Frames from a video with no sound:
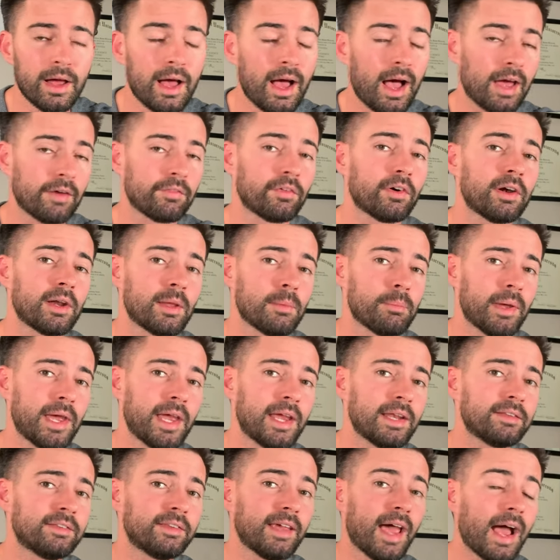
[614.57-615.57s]
I've already
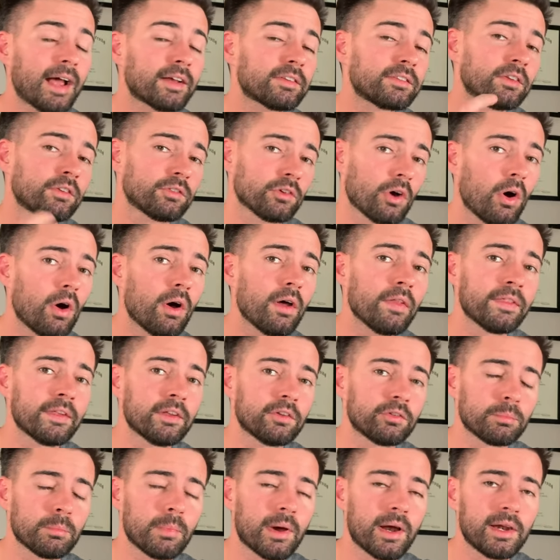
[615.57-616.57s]
paid taxes on
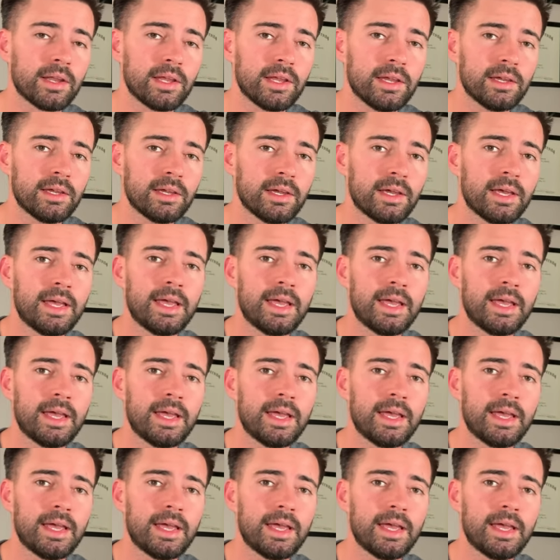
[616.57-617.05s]
this money,